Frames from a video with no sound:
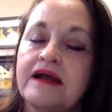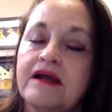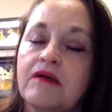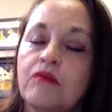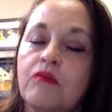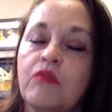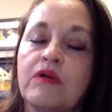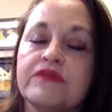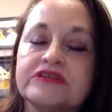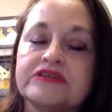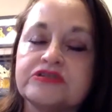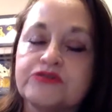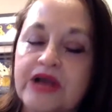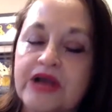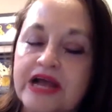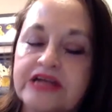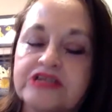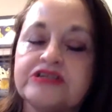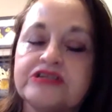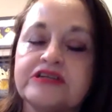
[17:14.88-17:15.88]
with a
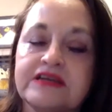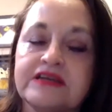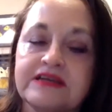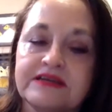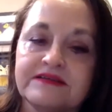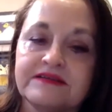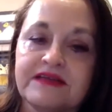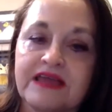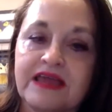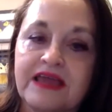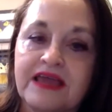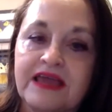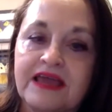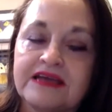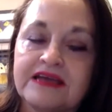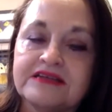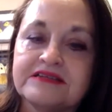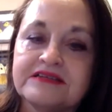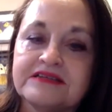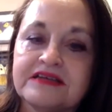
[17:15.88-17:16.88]
tragedy?
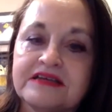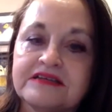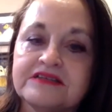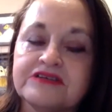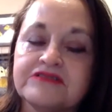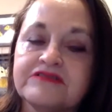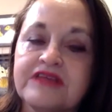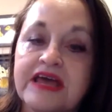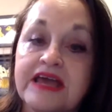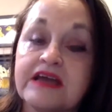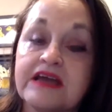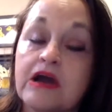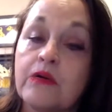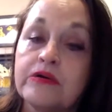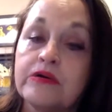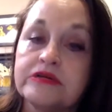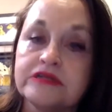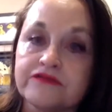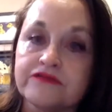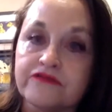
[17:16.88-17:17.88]
Do they go
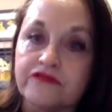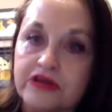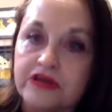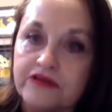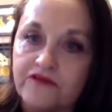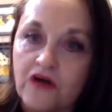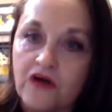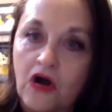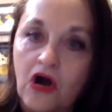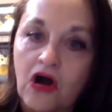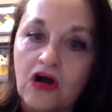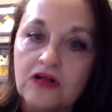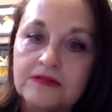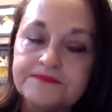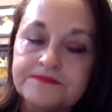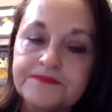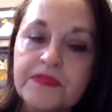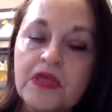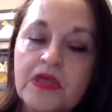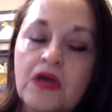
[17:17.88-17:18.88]
into free fall,
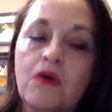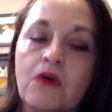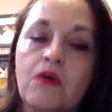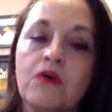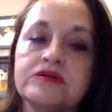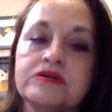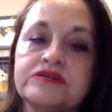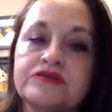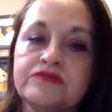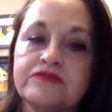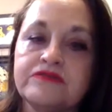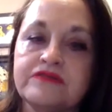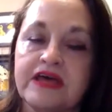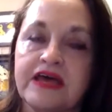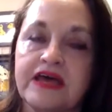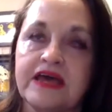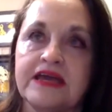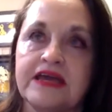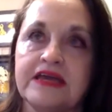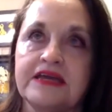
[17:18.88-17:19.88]
or do
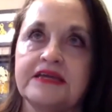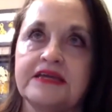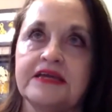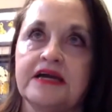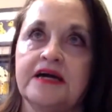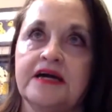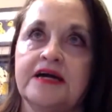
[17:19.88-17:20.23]
they